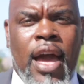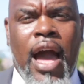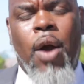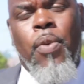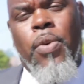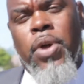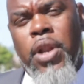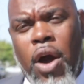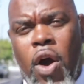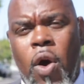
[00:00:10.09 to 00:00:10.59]
I
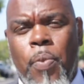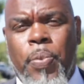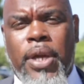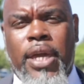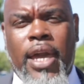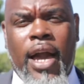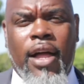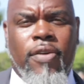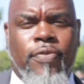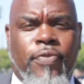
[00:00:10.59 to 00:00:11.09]
want to open
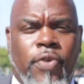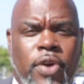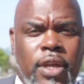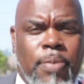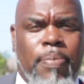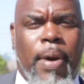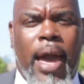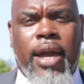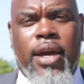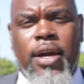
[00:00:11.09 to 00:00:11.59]
California
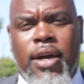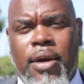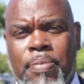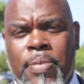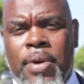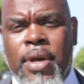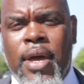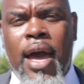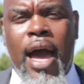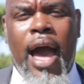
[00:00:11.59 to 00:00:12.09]
back up.
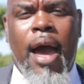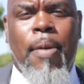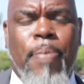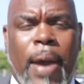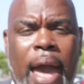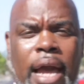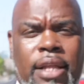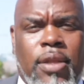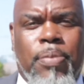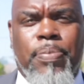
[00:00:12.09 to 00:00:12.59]
I
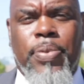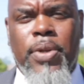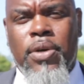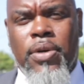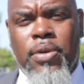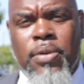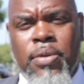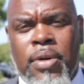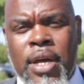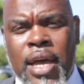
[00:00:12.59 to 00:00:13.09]
back the
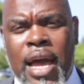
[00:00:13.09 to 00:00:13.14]
blue.